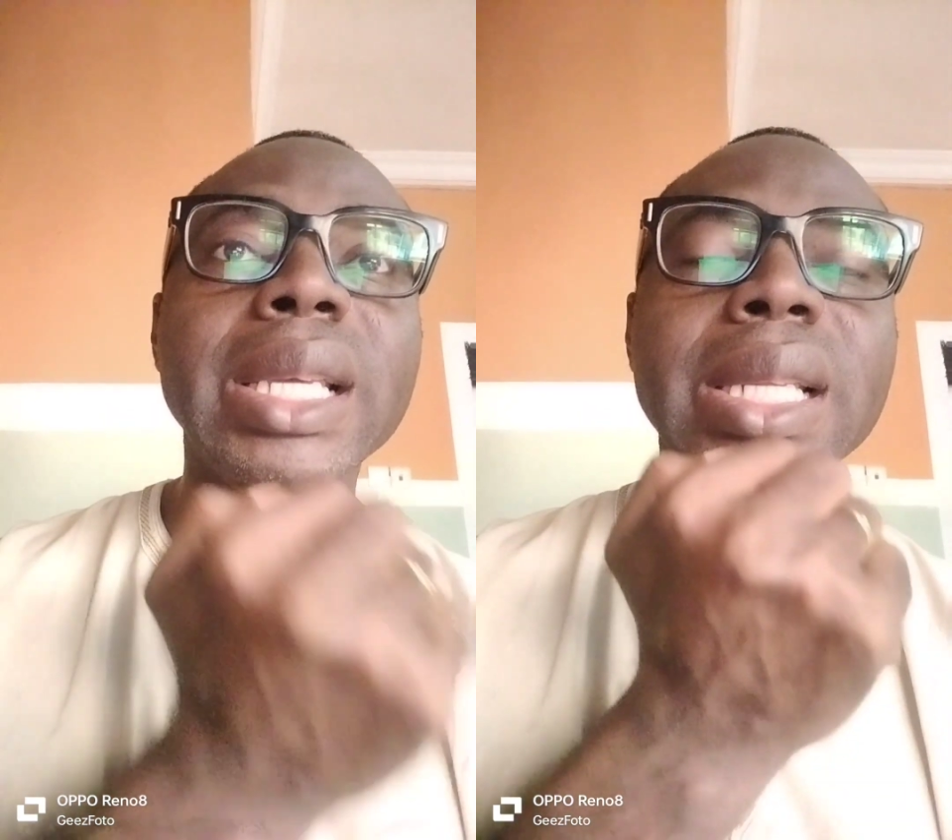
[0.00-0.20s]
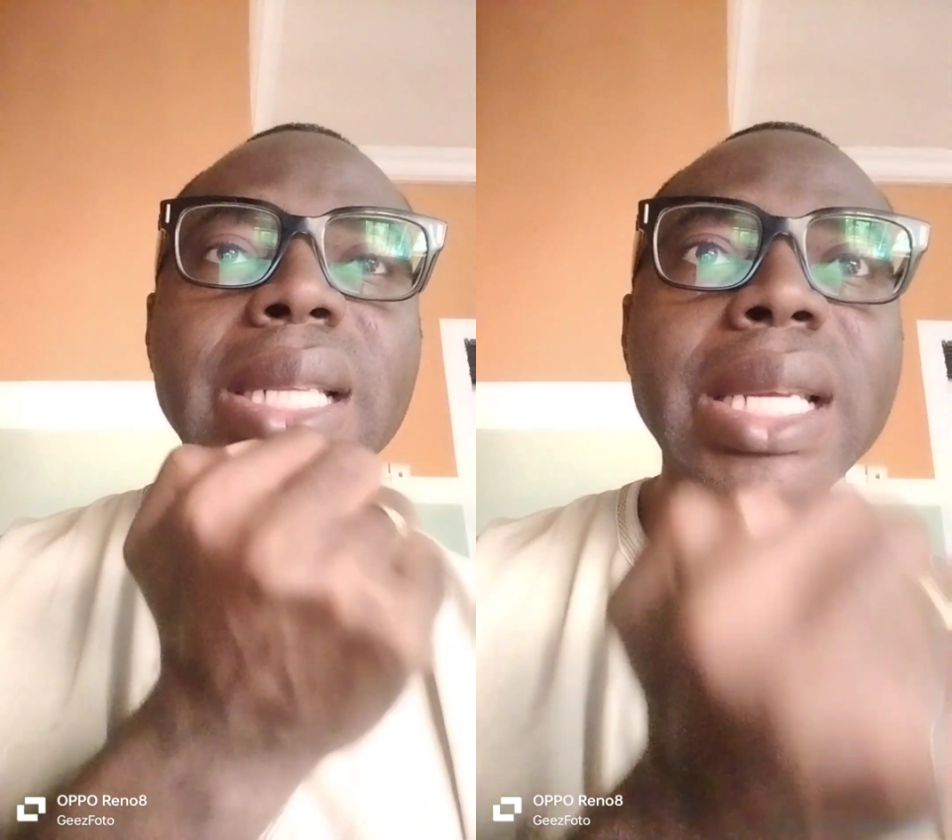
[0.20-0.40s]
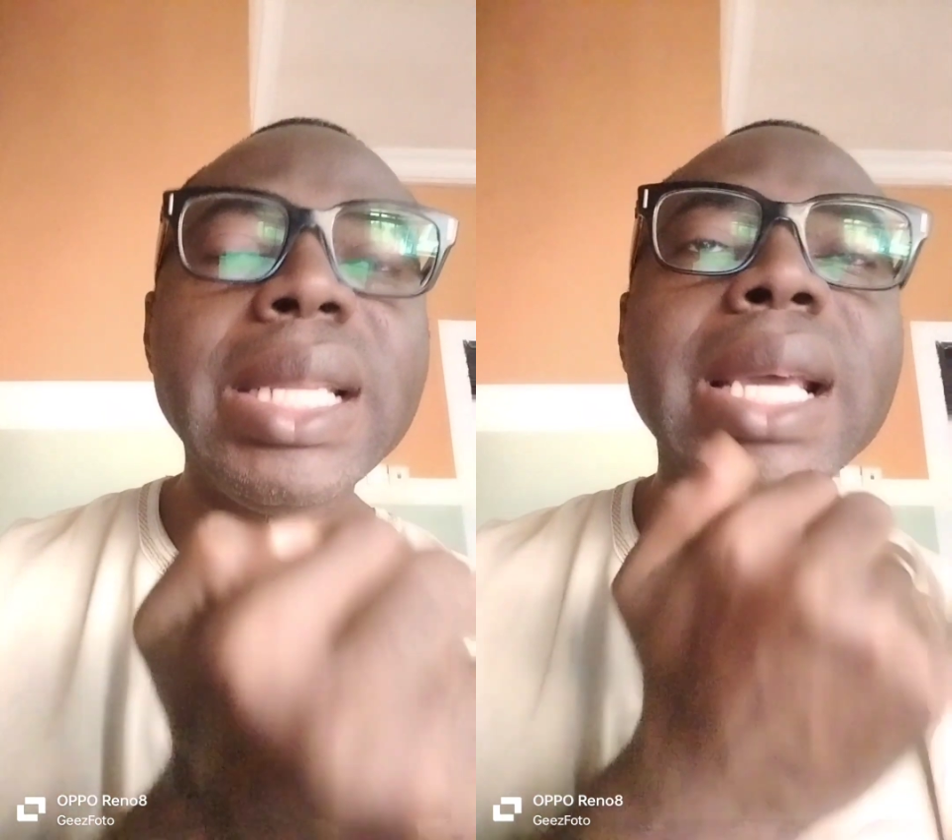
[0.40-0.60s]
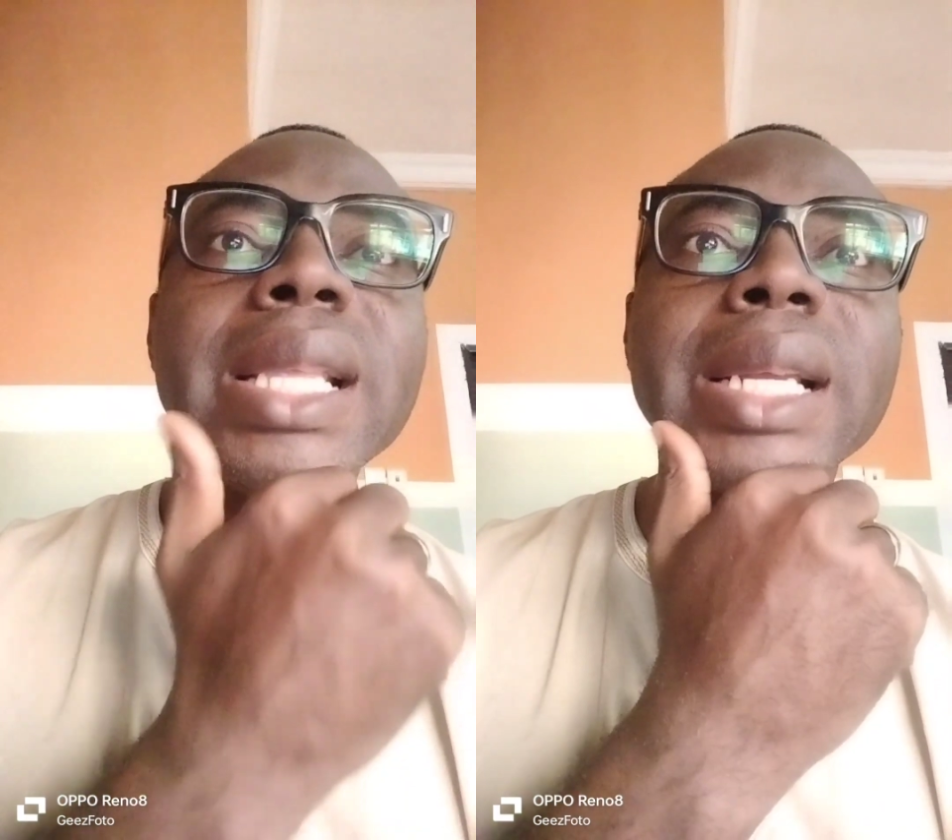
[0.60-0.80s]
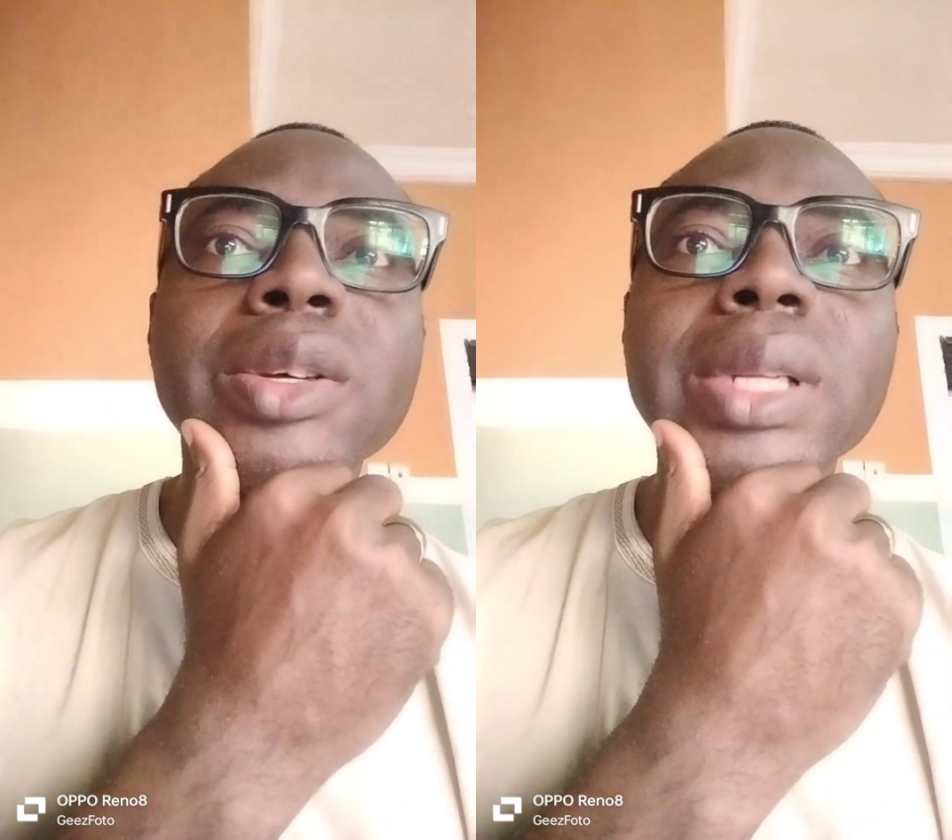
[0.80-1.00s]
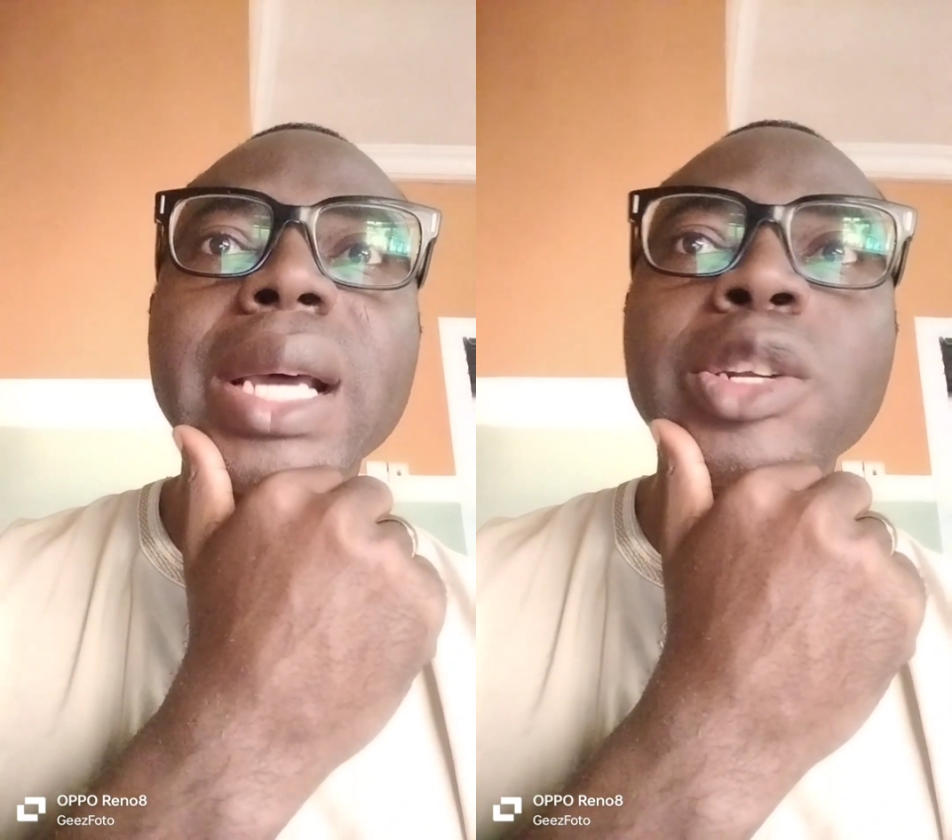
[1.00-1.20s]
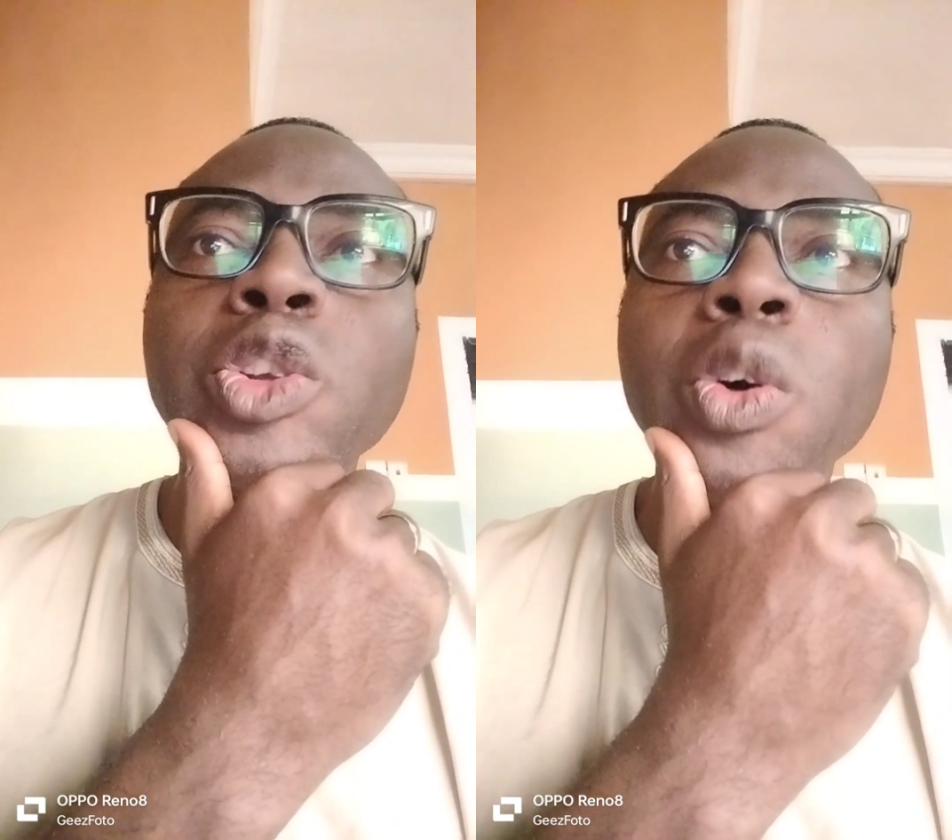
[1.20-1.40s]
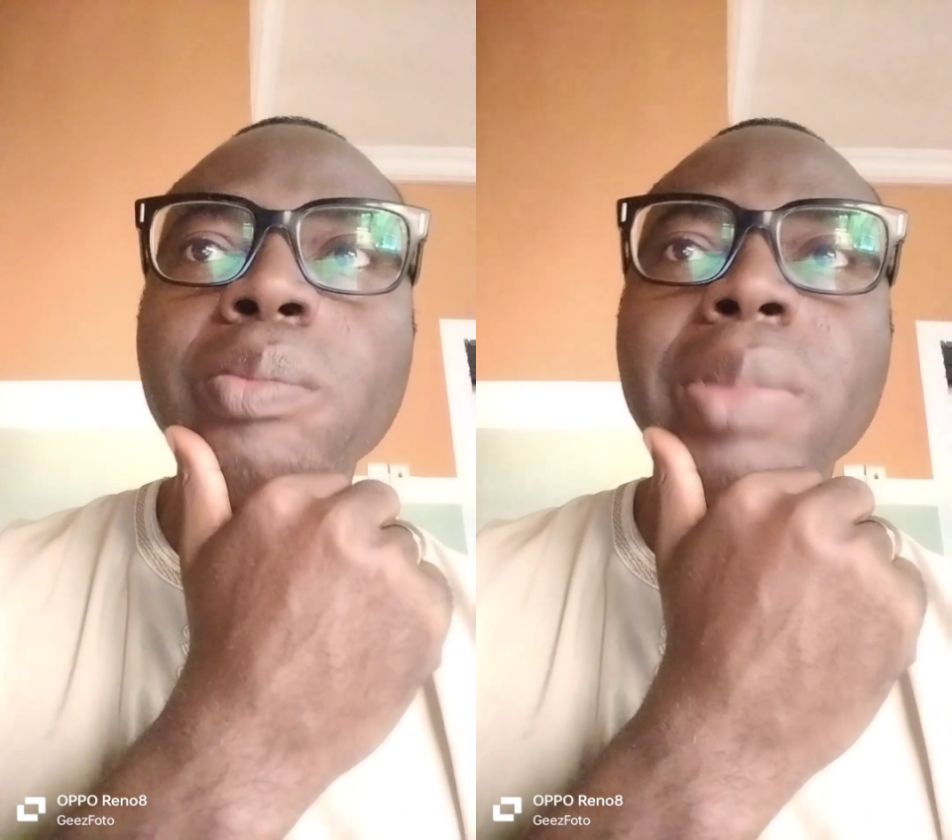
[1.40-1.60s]
it needed another
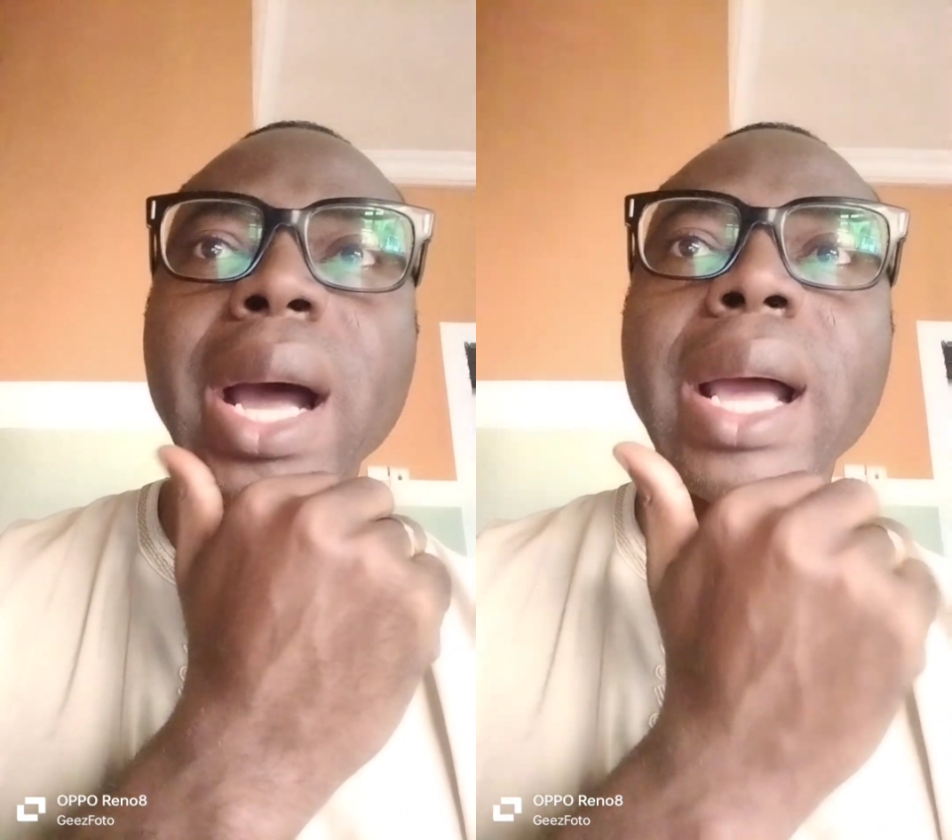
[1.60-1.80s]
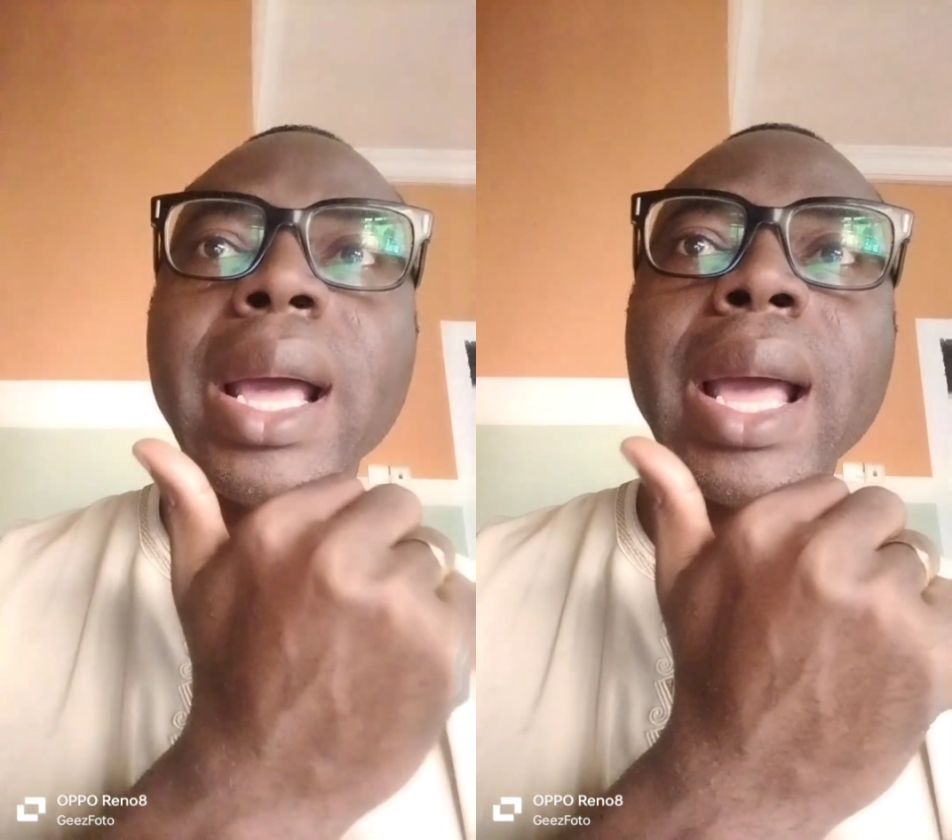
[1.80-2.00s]
number,